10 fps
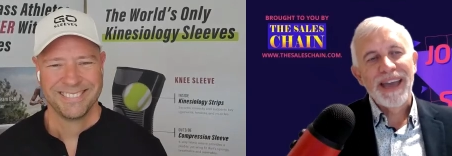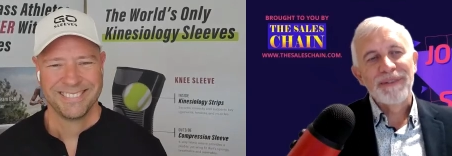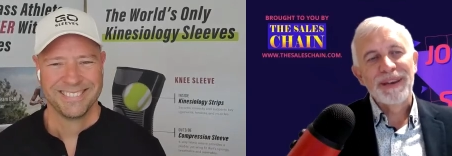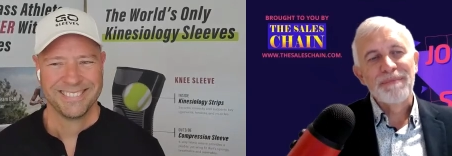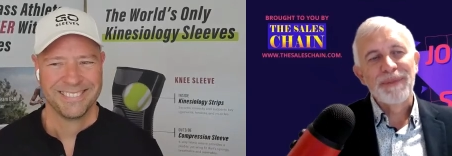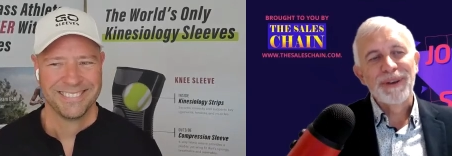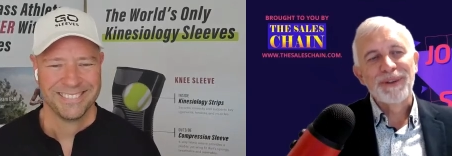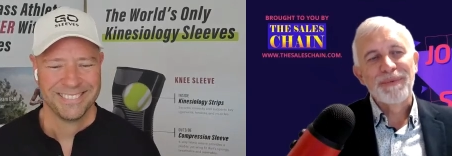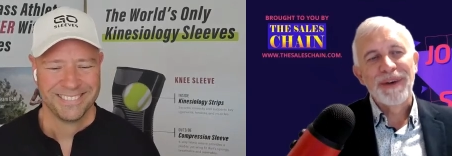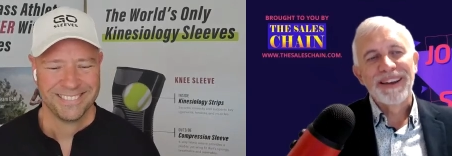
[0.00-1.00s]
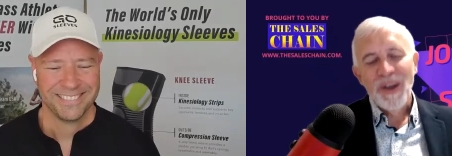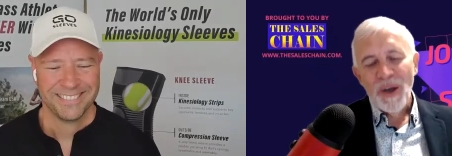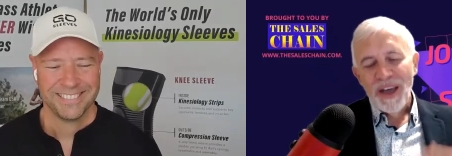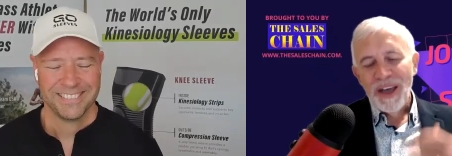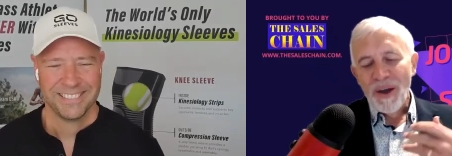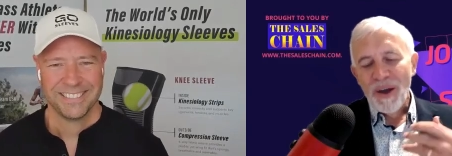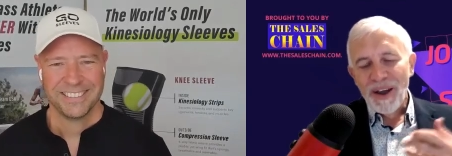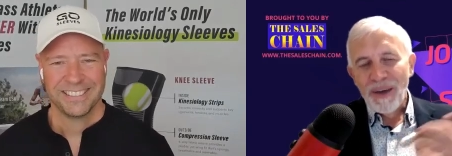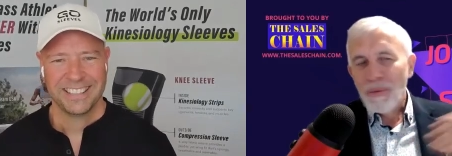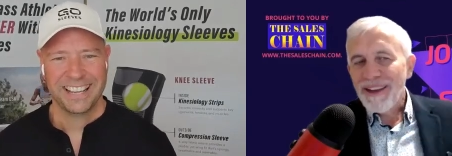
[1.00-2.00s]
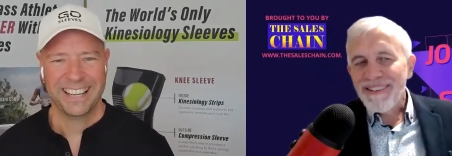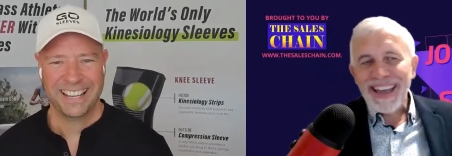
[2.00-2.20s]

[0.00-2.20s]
Speaker 1: have an in-person one. Where in